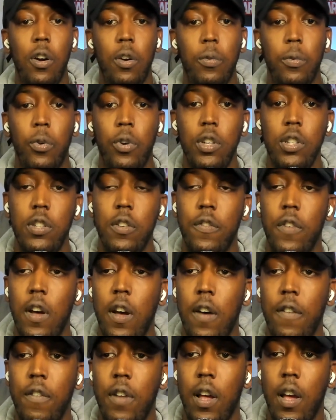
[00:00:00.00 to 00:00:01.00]
Royce the
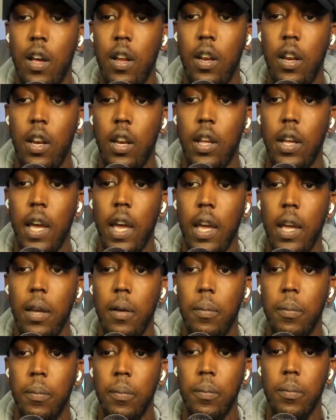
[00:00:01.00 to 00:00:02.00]
5'9" in the
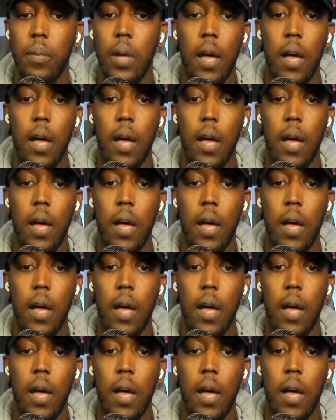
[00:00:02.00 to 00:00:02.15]
game.